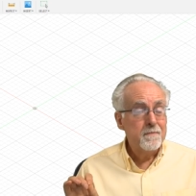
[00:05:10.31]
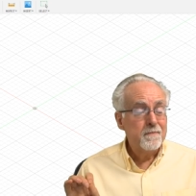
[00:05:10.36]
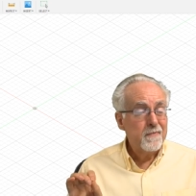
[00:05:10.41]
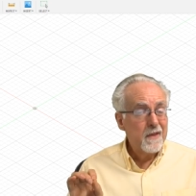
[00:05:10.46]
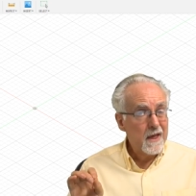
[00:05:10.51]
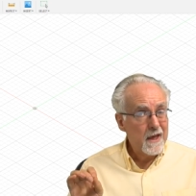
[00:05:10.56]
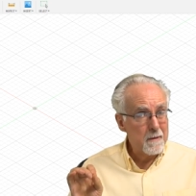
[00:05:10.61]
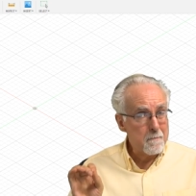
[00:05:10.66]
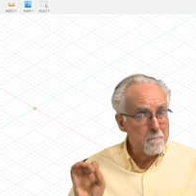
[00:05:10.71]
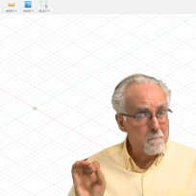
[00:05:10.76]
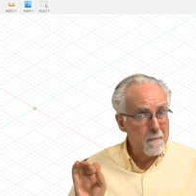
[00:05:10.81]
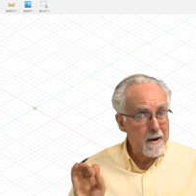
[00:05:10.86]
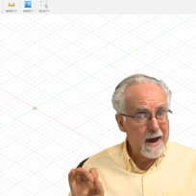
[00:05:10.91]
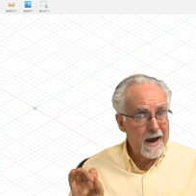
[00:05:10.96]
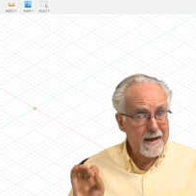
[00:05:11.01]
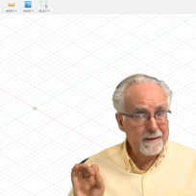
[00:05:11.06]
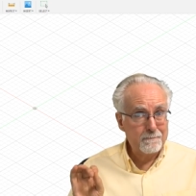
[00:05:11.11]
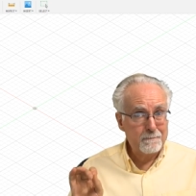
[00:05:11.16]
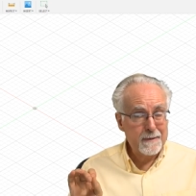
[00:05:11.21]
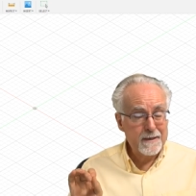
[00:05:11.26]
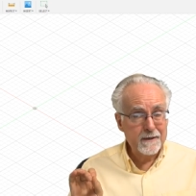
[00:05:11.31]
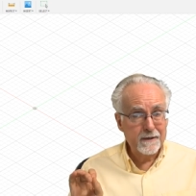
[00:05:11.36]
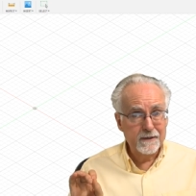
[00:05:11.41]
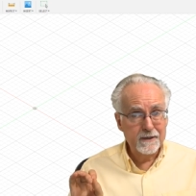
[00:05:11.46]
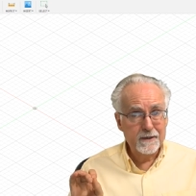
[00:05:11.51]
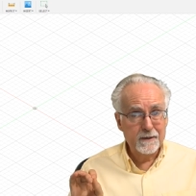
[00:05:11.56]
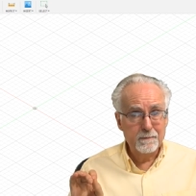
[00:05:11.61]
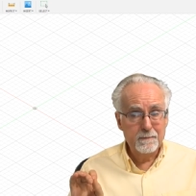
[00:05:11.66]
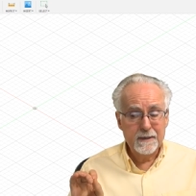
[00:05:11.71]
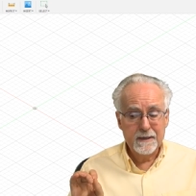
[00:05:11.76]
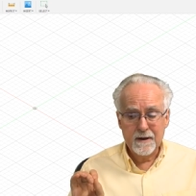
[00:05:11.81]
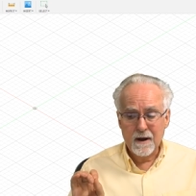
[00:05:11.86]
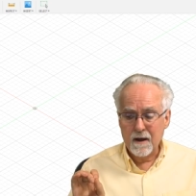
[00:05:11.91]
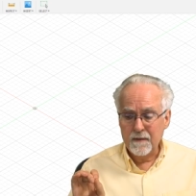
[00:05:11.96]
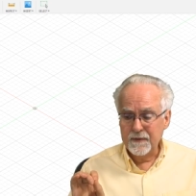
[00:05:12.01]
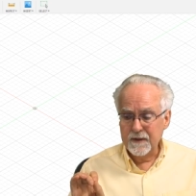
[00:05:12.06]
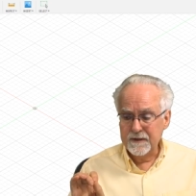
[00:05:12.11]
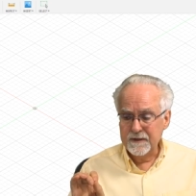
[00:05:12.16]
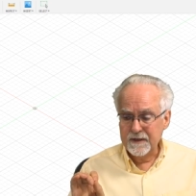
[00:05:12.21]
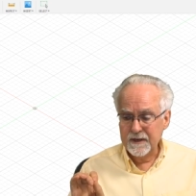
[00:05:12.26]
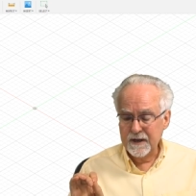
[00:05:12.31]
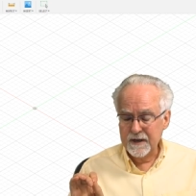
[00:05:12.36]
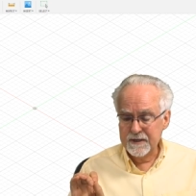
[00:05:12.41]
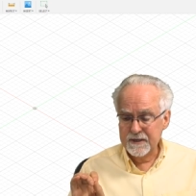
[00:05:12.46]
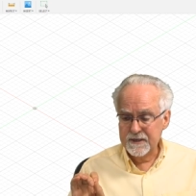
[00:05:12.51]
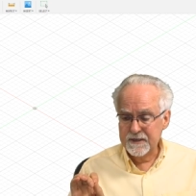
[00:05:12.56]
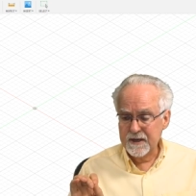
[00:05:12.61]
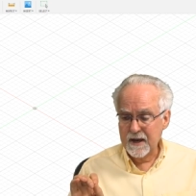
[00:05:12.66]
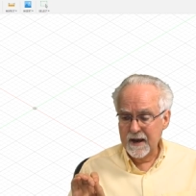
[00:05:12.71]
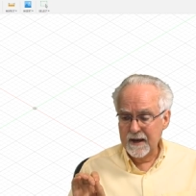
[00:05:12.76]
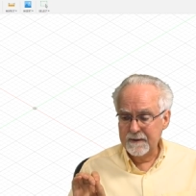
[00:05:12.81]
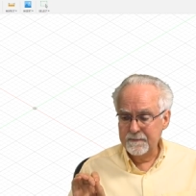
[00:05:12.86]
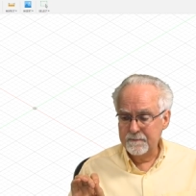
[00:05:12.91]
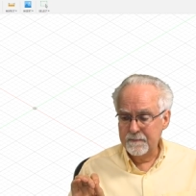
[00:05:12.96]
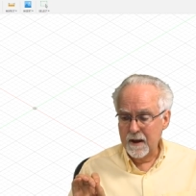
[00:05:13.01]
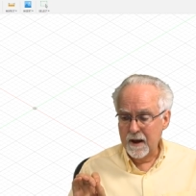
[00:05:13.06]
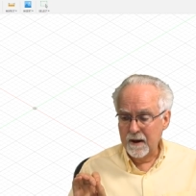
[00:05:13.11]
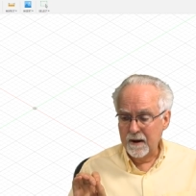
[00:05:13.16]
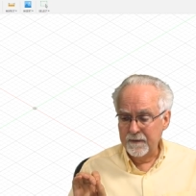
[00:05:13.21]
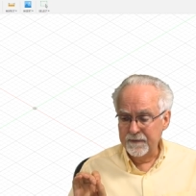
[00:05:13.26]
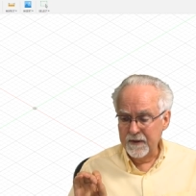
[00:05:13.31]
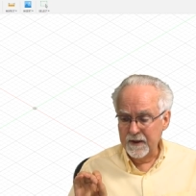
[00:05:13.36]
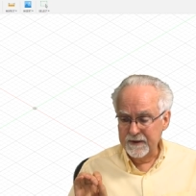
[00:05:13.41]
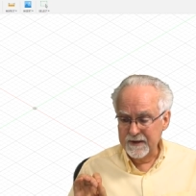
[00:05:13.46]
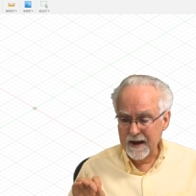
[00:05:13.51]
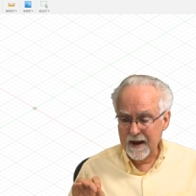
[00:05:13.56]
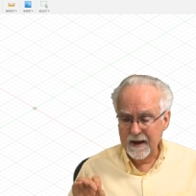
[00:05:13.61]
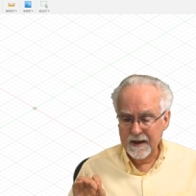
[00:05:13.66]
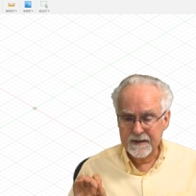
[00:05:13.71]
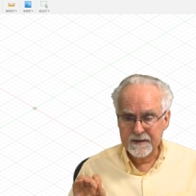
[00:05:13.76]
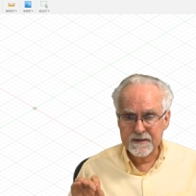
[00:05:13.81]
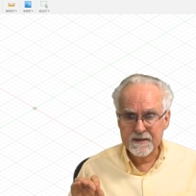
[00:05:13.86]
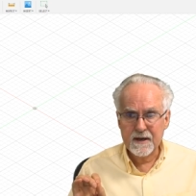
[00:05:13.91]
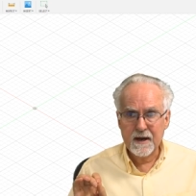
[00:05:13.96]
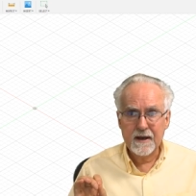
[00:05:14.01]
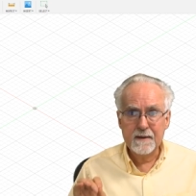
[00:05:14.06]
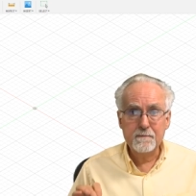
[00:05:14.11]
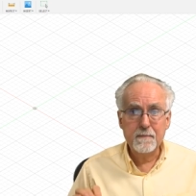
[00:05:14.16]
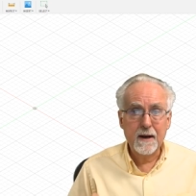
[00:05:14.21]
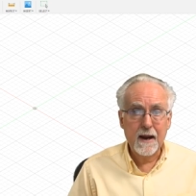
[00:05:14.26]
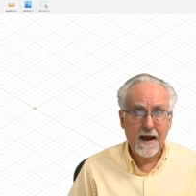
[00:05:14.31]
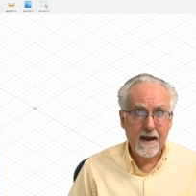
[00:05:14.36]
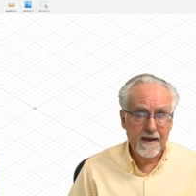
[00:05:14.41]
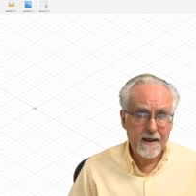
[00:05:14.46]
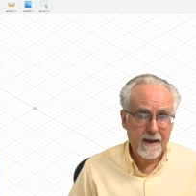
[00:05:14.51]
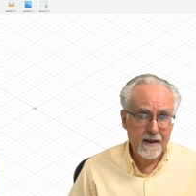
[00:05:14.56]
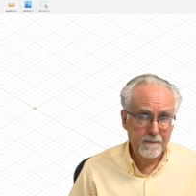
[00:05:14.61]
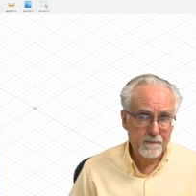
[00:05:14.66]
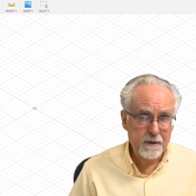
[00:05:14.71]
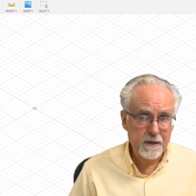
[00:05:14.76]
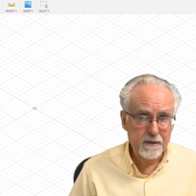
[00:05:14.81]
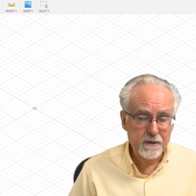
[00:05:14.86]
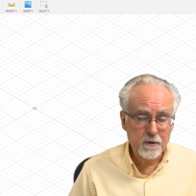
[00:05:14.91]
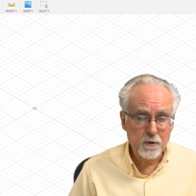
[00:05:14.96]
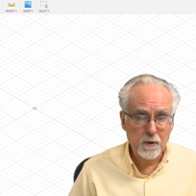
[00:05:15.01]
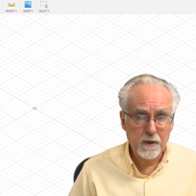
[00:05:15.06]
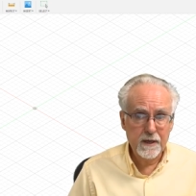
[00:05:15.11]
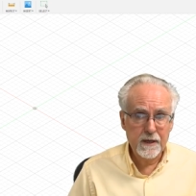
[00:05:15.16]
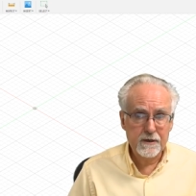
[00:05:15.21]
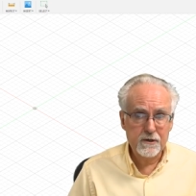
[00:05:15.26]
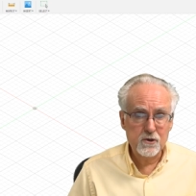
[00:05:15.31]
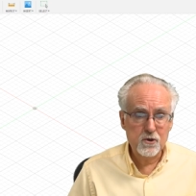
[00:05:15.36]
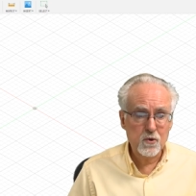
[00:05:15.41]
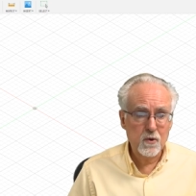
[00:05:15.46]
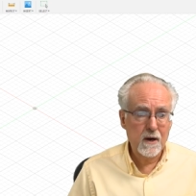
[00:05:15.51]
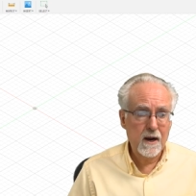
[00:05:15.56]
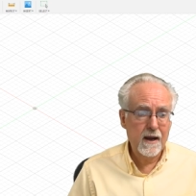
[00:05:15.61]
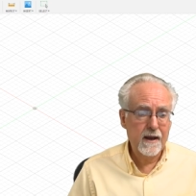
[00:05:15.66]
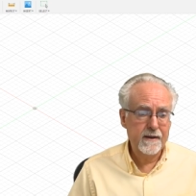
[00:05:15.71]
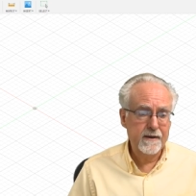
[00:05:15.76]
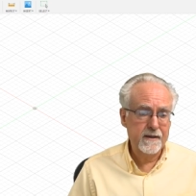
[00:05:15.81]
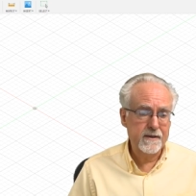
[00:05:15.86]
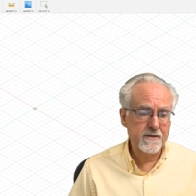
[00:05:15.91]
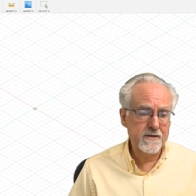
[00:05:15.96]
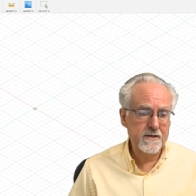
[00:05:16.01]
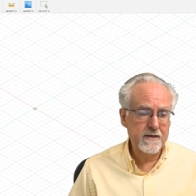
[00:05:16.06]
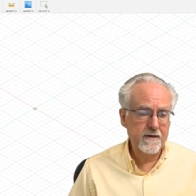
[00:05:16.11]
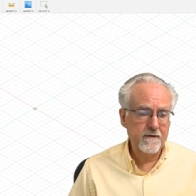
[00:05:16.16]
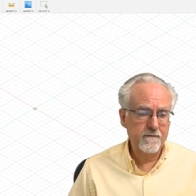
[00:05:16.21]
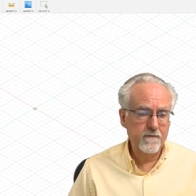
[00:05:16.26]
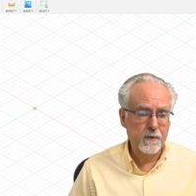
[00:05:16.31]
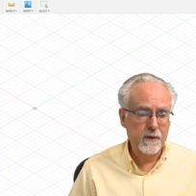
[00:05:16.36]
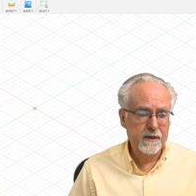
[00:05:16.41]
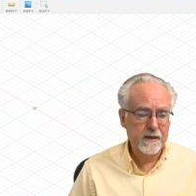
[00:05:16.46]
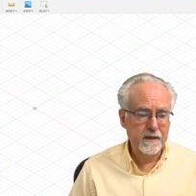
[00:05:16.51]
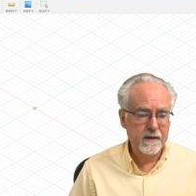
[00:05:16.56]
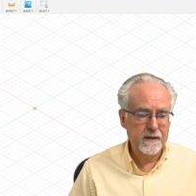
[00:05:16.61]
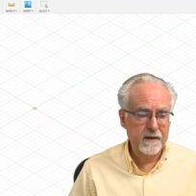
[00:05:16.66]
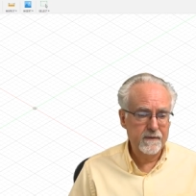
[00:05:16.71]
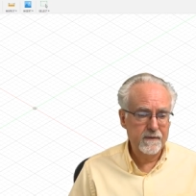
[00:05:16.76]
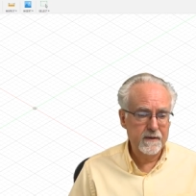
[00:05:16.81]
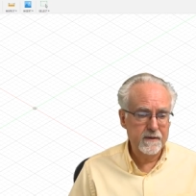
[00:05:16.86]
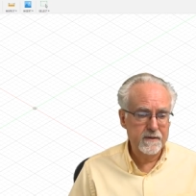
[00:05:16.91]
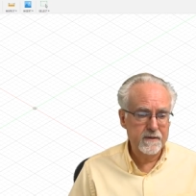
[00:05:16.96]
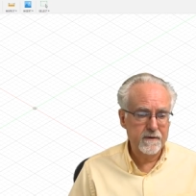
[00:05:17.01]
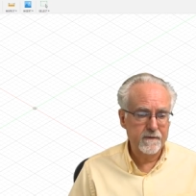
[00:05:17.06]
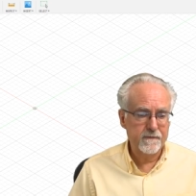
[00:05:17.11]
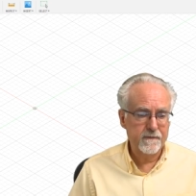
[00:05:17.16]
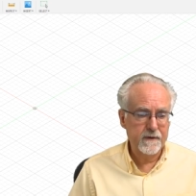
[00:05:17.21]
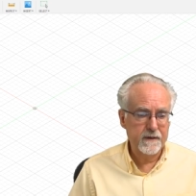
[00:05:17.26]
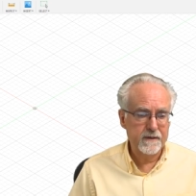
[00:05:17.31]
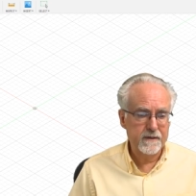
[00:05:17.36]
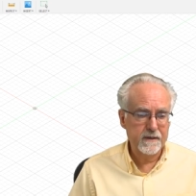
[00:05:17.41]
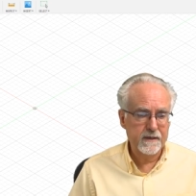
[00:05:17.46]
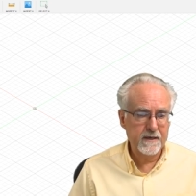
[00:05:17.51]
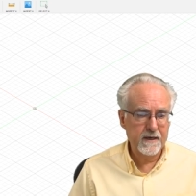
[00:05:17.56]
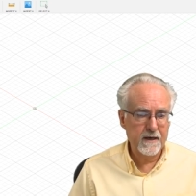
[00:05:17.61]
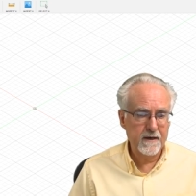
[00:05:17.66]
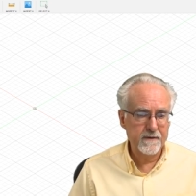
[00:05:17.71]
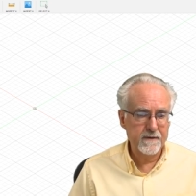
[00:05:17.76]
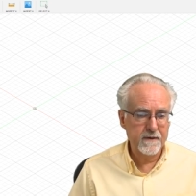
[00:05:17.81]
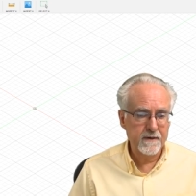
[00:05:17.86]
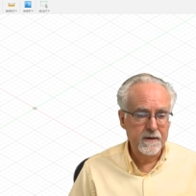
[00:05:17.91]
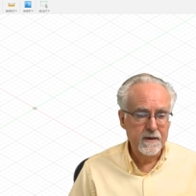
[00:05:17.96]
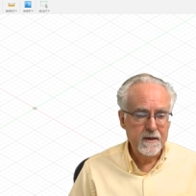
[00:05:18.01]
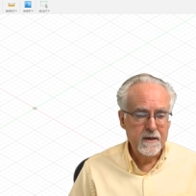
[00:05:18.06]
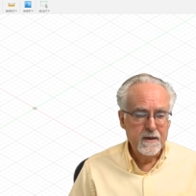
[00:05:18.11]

It might be a little bit on the test side, uh, on the tight side, but I am going to go ahead and try it and see if we can get this to fit together.